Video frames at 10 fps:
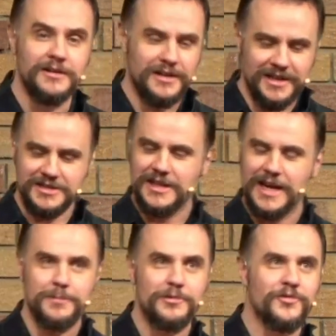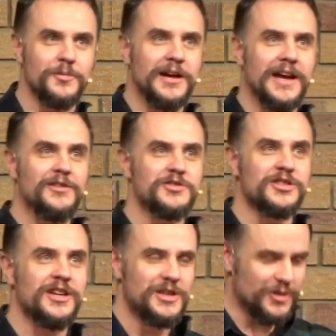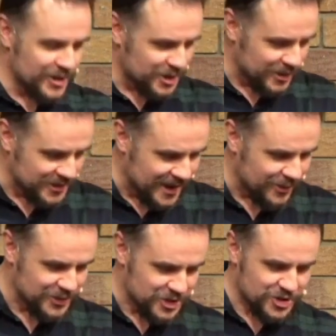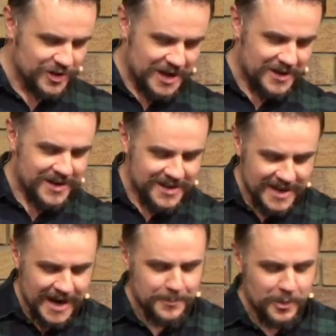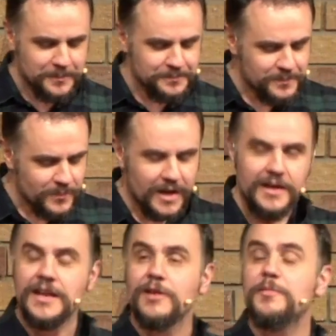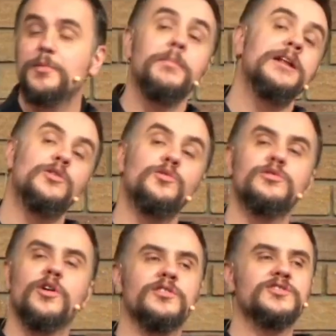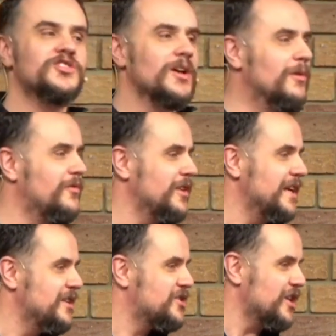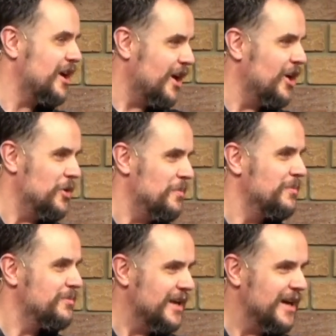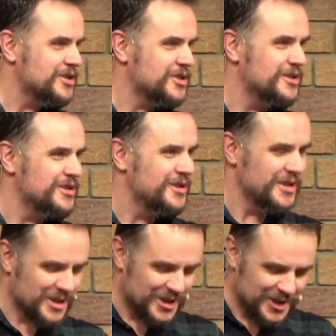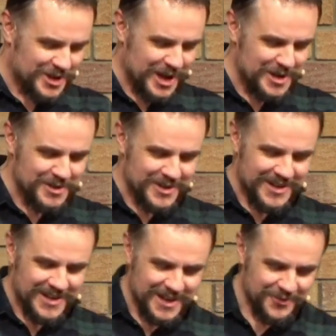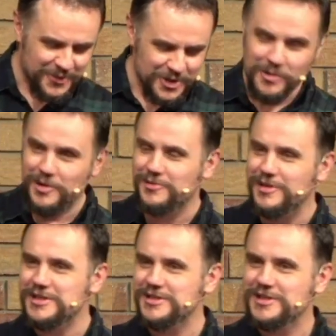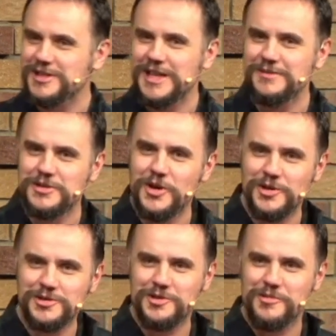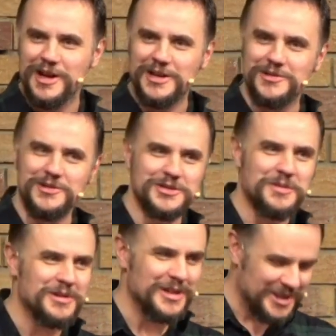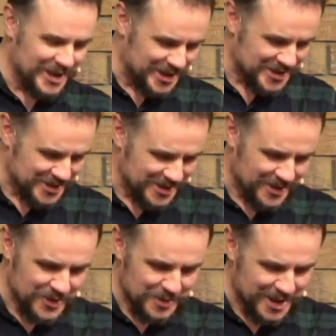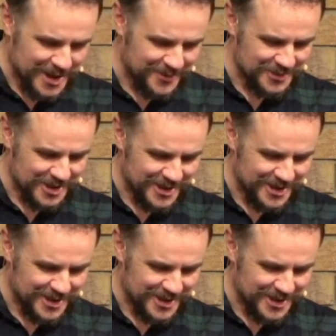Here's an apple from my house. You've got another one there on the screen. The apple. Now, we've probably all got some of these at home, yes? Okay? If for no other reason than to keep the doctor away or something like that. Oh, I've got to be careful there.